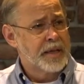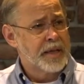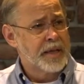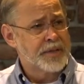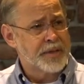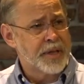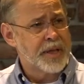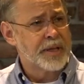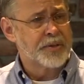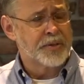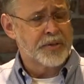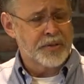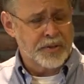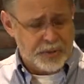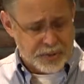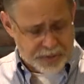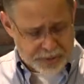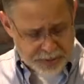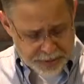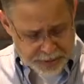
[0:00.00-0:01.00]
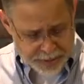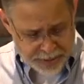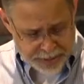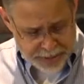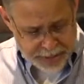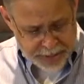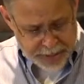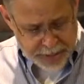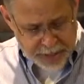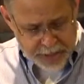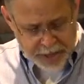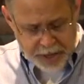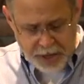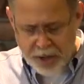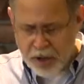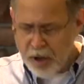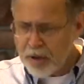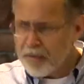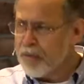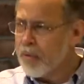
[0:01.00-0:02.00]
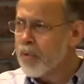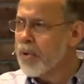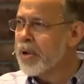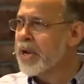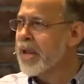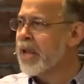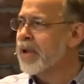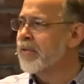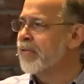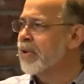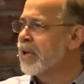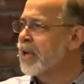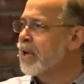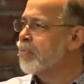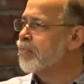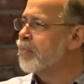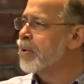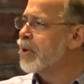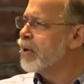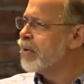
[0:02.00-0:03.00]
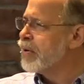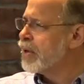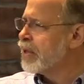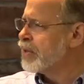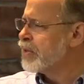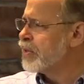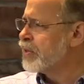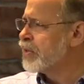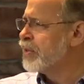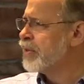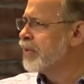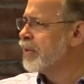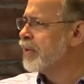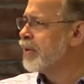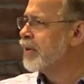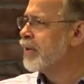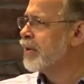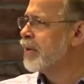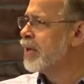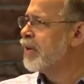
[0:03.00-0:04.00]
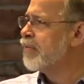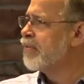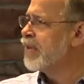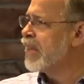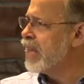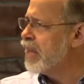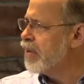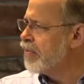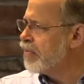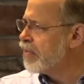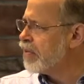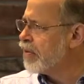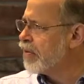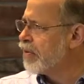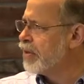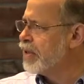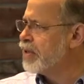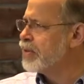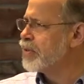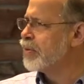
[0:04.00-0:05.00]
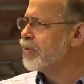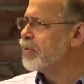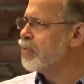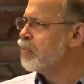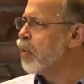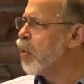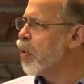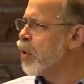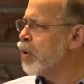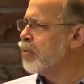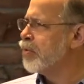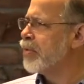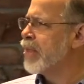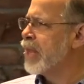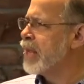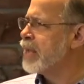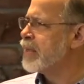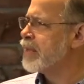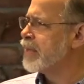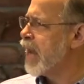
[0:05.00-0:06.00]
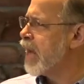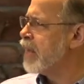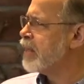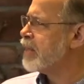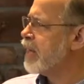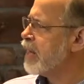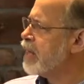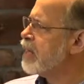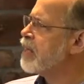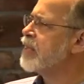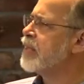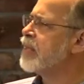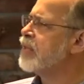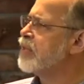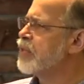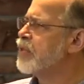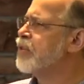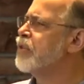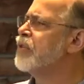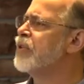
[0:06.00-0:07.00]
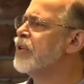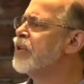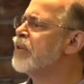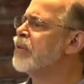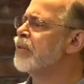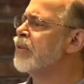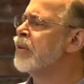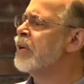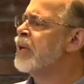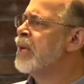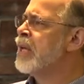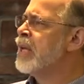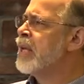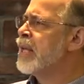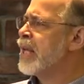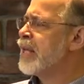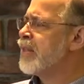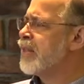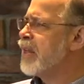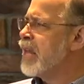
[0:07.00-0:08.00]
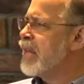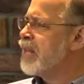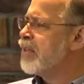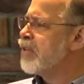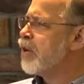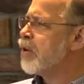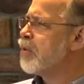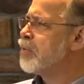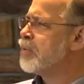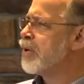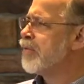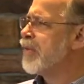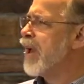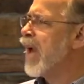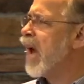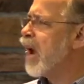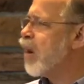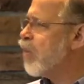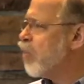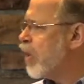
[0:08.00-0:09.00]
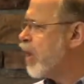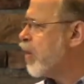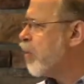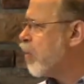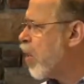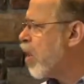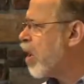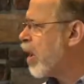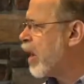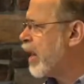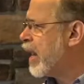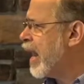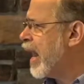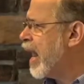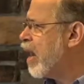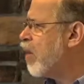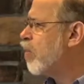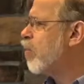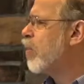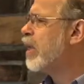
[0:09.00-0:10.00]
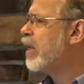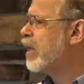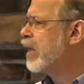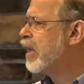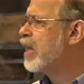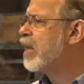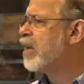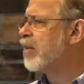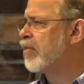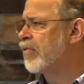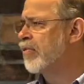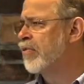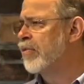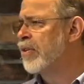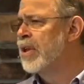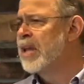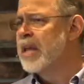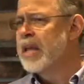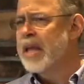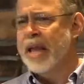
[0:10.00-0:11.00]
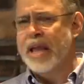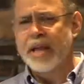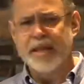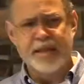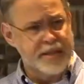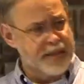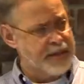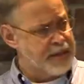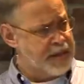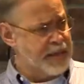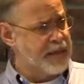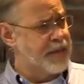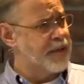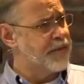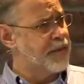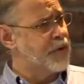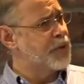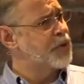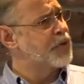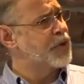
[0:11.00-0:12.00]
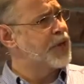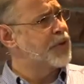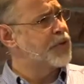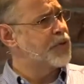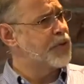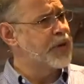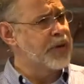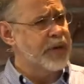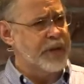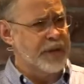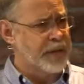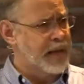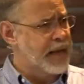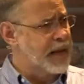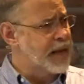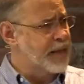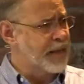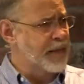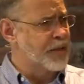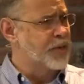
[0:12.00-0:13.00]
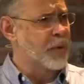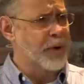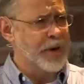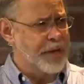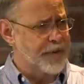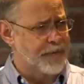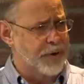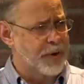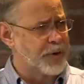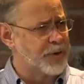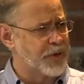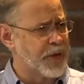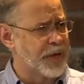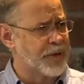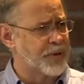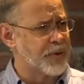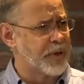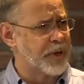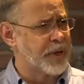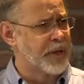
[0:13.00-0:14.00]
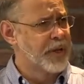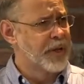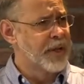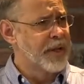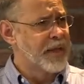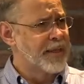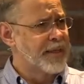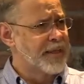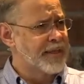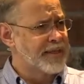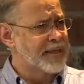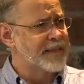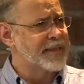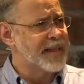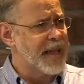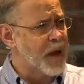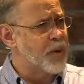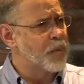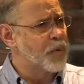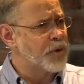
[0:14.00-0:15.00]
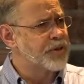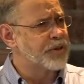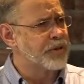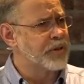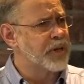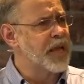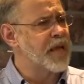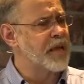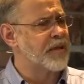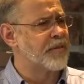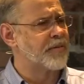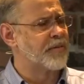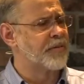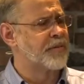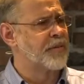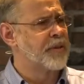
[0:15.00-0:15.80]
He says, avoid every appearance of evil. These are important things God tells us to do in, in terms of how we walk and how we live and in the first century and in the 21st century this is how we're to live